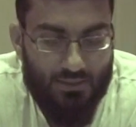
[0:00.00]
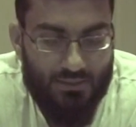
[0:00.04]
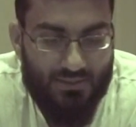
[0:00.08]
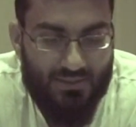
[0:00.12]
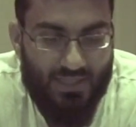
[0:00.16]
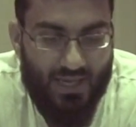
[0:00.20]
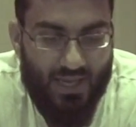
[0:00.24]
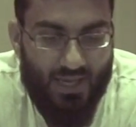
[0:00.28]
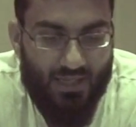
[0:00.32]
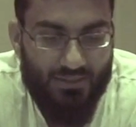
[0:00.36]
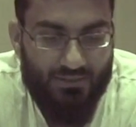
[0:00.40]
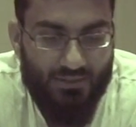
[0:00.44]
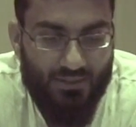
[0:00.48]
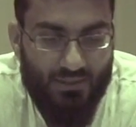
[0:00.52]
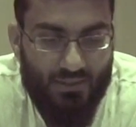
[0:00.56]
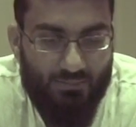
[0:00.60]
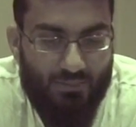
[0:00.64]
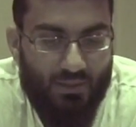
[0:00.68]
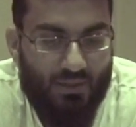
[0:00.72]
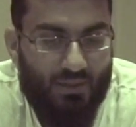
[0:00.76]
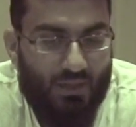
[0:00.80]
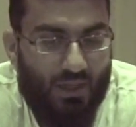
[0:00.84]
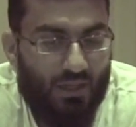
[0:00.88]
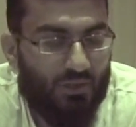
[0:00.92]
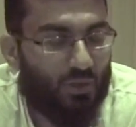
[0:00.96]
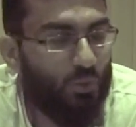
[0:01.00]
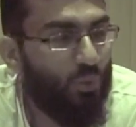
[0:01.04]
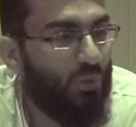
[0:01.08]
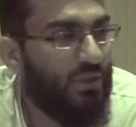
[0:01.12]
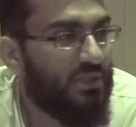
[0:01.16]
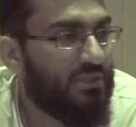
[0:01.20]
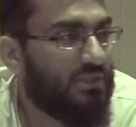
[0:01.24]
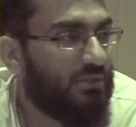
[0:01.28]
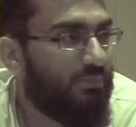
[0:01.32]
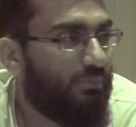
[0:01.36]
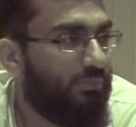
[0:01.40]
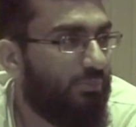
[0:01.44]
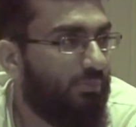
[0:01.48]
Sa'ad ibn
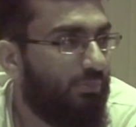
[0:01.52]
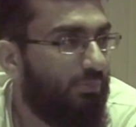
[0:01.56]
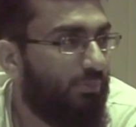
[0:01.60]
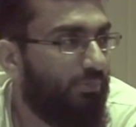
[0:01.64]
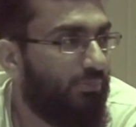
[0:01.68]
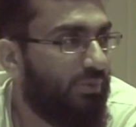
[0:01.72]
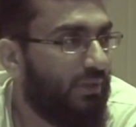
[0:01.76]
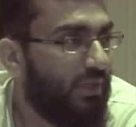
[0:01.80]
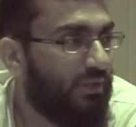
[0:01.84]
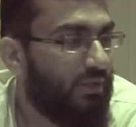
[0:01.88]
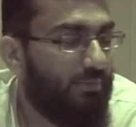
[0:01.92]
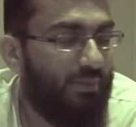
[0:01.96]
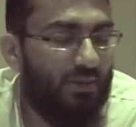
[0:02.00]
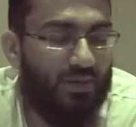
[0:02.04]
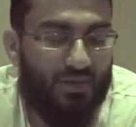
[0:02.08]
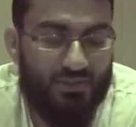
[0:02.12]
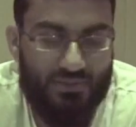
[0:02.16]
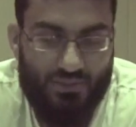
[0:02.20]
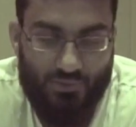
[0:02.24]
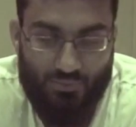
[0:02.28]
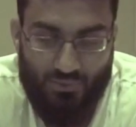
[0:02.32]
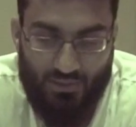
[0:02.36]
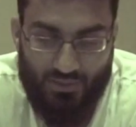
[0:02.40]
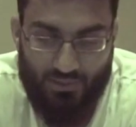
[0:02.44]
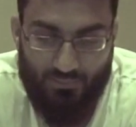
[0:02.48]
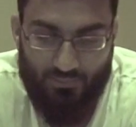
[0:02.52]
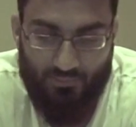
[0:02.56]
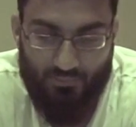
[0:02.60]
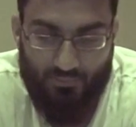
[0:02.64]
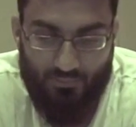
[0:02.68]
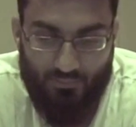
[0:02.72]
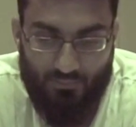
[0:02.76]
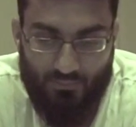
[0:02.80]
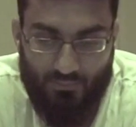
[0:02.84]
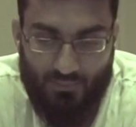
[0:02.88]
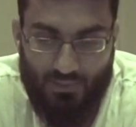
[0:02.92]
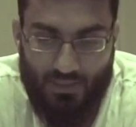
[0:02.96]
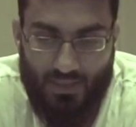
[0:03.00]
Atwal's brother passed away,
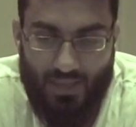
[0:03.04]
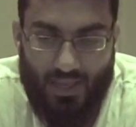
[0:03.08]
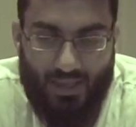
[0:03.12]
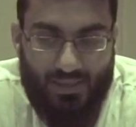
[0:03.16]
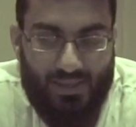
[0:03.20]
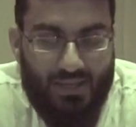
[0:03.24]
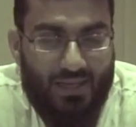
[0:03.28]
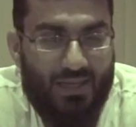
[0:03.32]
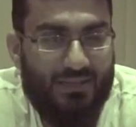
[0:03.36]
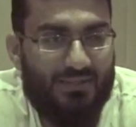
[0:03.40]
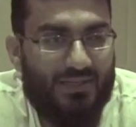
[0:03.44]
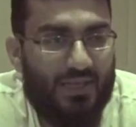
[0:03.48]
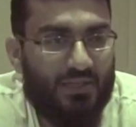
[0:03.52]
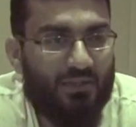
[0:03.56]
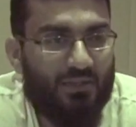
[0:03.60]
and he had a